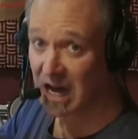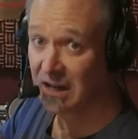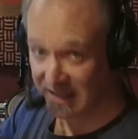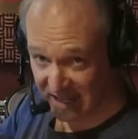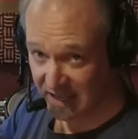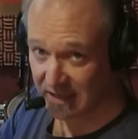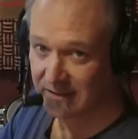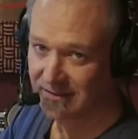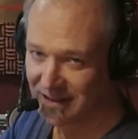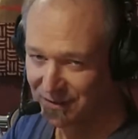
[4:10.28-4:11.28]
E,
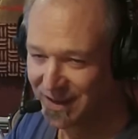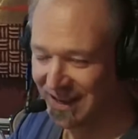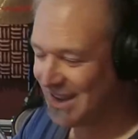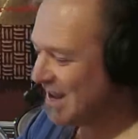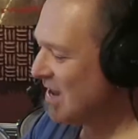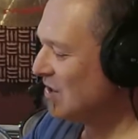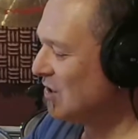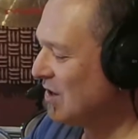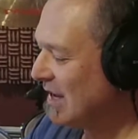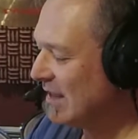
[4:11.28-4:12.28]
okay?
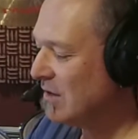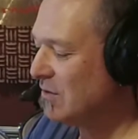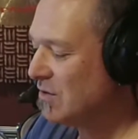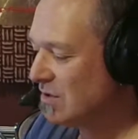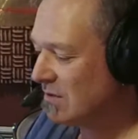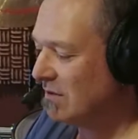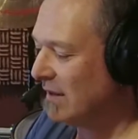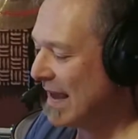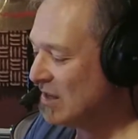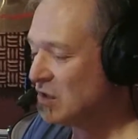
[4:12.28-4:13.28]
So you get those
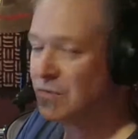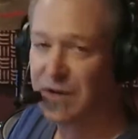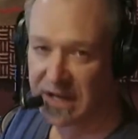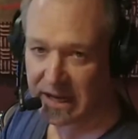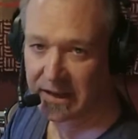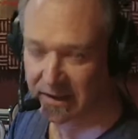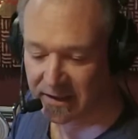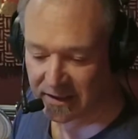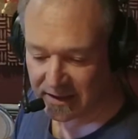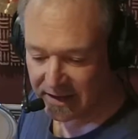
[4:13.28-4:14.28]
last 3
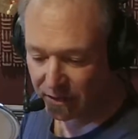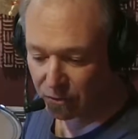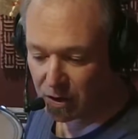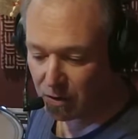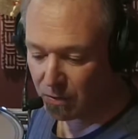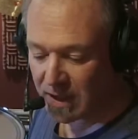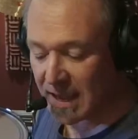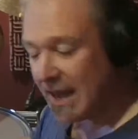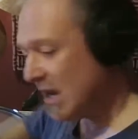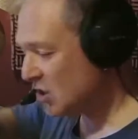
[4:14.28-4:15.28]
in a row,
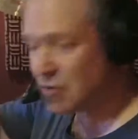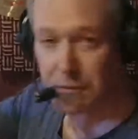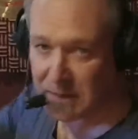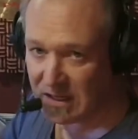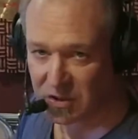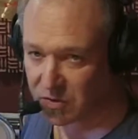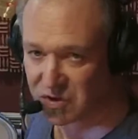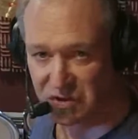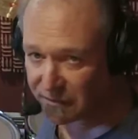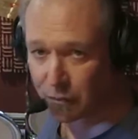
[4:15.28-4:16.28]
and then just repeat. So it's
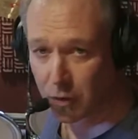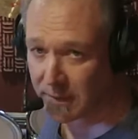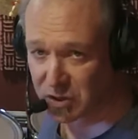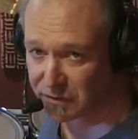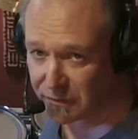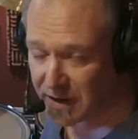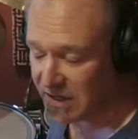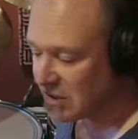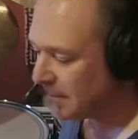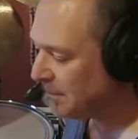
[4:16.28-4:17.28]
just a 4-measure
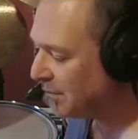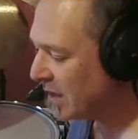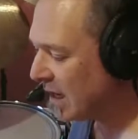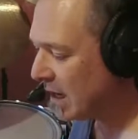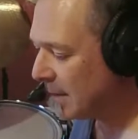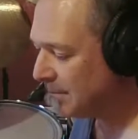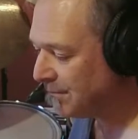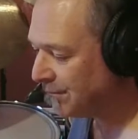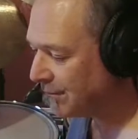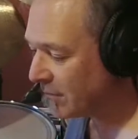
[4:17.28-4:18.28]
phrase.
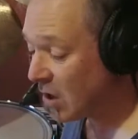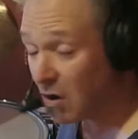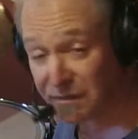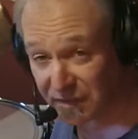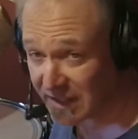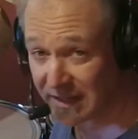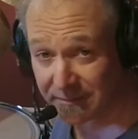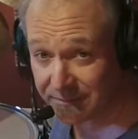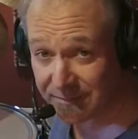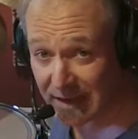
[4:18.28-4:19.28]
Hopefully
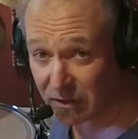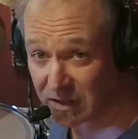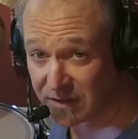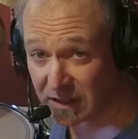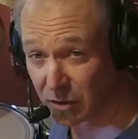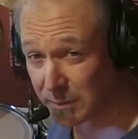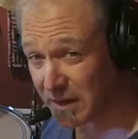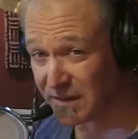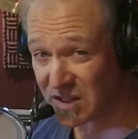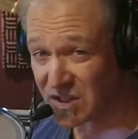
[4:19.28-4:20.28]
that'll give you a little bit
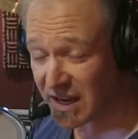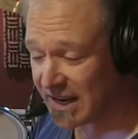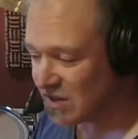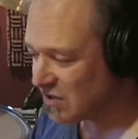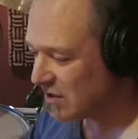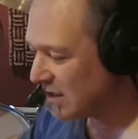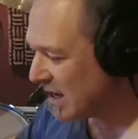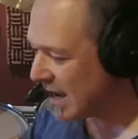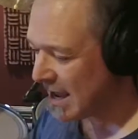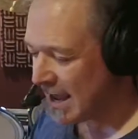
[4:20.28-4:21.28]
of insight as to
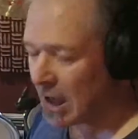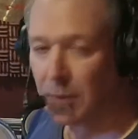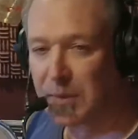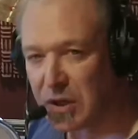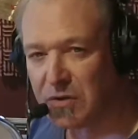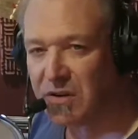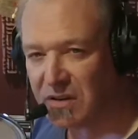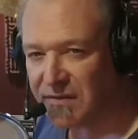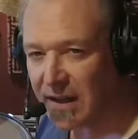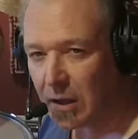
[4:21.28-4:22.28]
helping you to
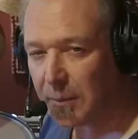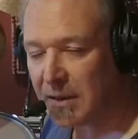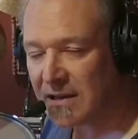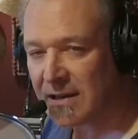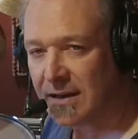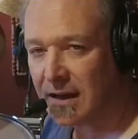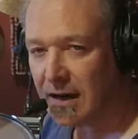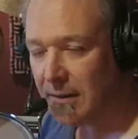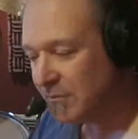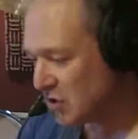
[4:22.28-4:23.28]
develop
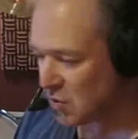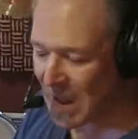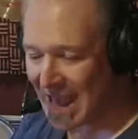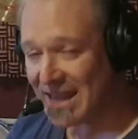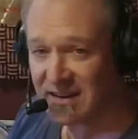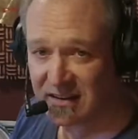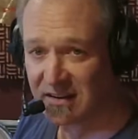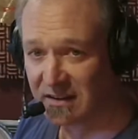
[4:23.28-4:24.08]
two-handed